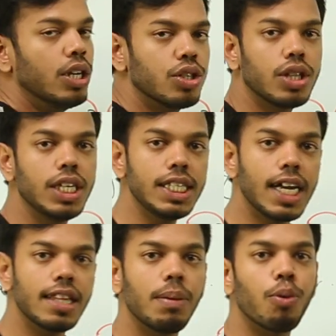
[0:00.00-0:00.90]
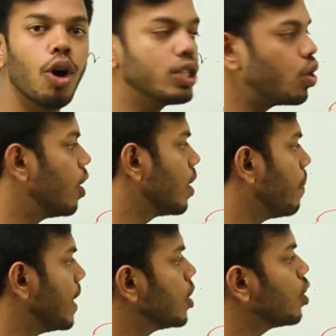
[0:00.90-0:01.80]
So these are the points on the
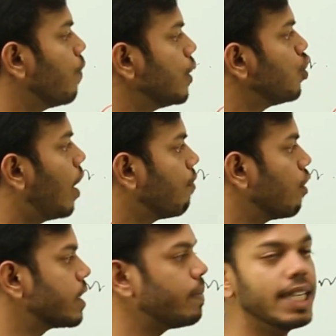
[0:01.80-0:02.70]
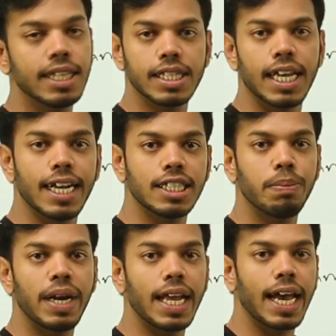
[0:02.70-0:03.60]
basis of which you have to explain this energy
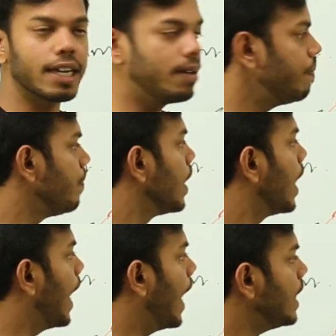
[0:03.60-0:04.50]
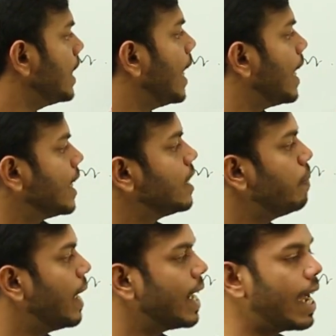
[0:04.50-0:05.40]
band diagram and the energy
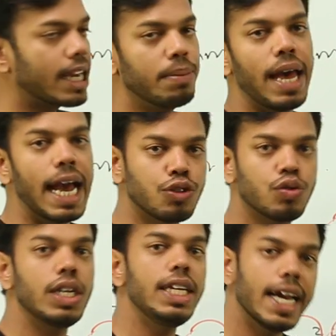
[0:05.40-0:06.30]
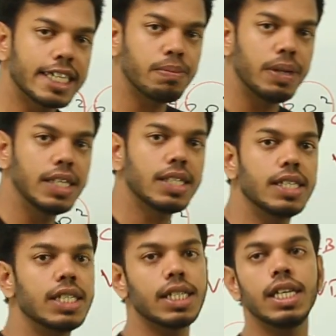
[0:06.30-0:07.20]
band diagram actually explains
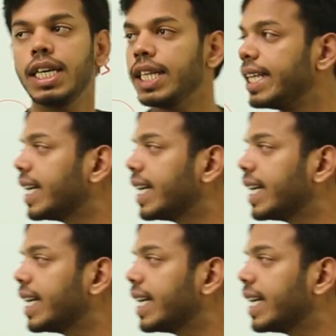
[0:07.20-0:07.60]
us the